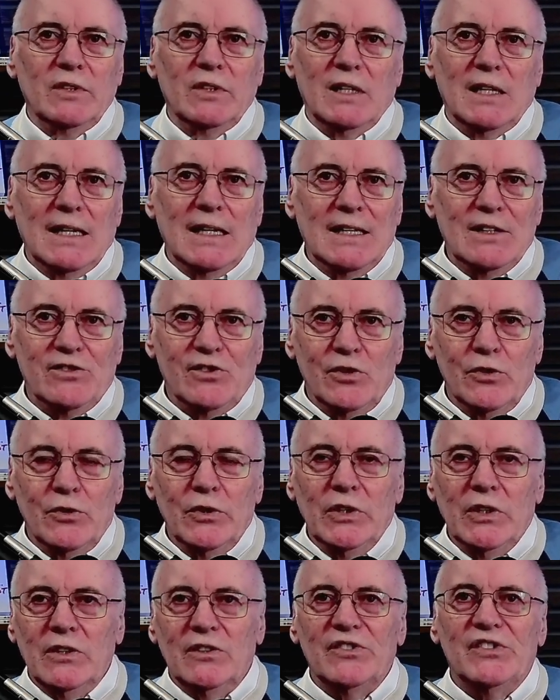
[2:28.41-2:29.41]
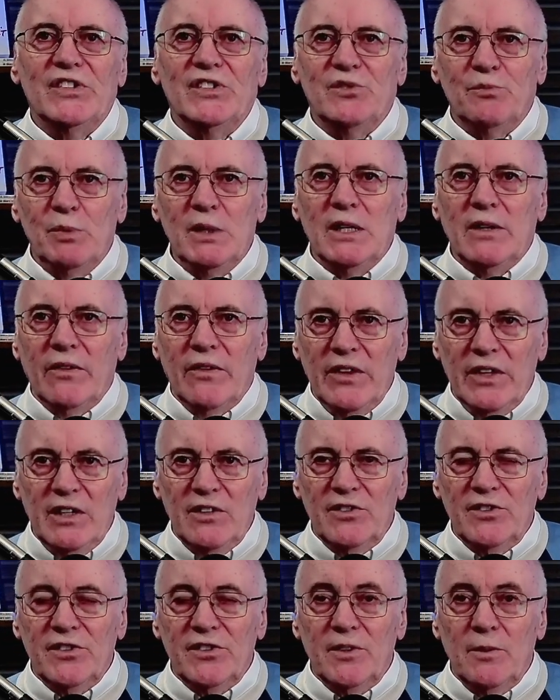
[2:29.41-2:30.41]
the last 2 years has been
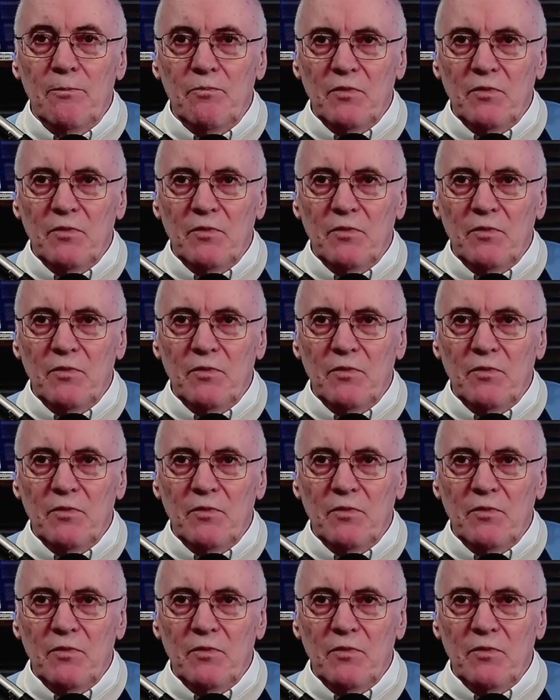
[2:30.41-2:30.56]
this.